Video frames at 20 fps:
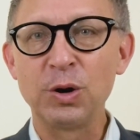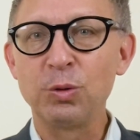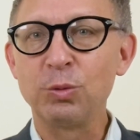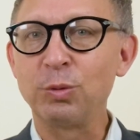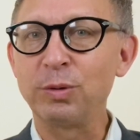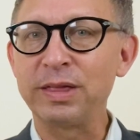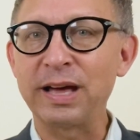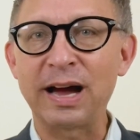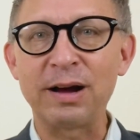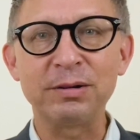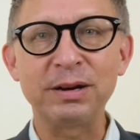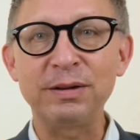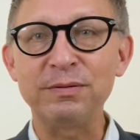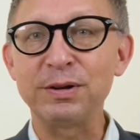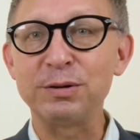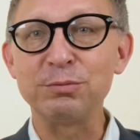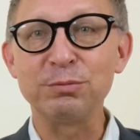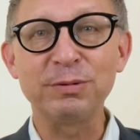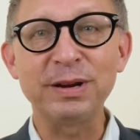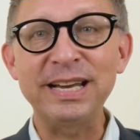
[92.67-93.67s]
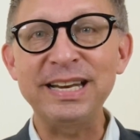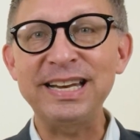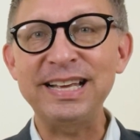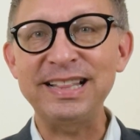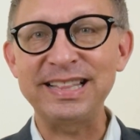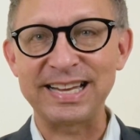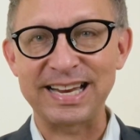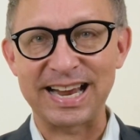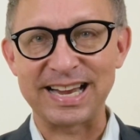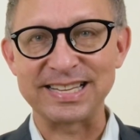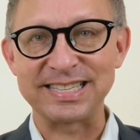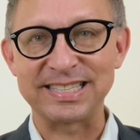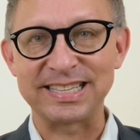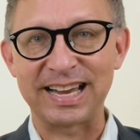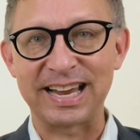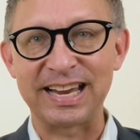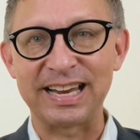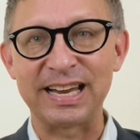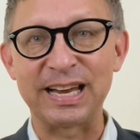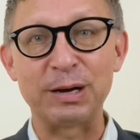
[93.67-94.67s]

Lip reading: Without even reading the essay,